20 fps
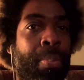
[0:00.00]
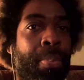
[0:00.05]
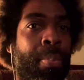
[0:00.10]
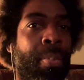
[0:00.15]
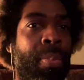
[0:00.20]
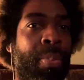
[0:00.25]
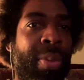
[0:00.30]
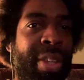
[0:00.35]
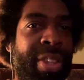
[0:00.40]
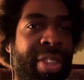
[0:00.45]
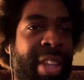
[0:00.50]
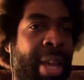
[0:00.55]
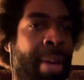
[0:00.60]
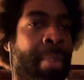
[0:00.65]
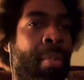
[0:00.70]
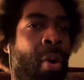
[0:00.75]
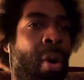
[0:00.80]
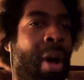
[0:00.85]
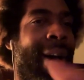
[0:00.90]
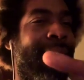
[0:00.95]
the
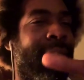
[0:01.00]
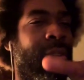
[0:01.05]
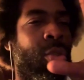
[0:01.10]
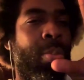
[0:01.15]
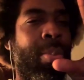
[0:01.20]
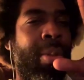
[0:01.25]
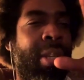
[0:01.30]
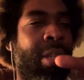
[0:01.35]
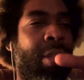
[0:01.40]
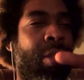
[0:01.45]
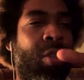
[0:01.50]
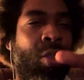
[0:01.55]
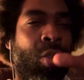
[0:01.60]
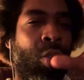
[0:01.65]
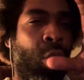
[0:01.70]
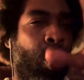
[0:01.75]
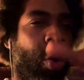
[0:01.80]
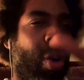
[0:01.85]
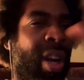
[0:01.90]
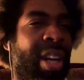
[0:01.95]
demo has to be
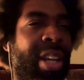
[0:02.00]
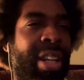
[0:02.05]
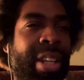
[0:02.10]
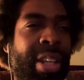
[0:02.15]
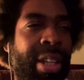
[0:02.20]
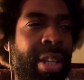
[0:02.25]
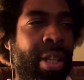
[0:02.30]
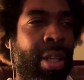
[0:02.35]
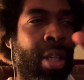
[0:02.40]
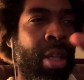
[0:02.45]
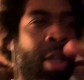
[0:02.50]
totally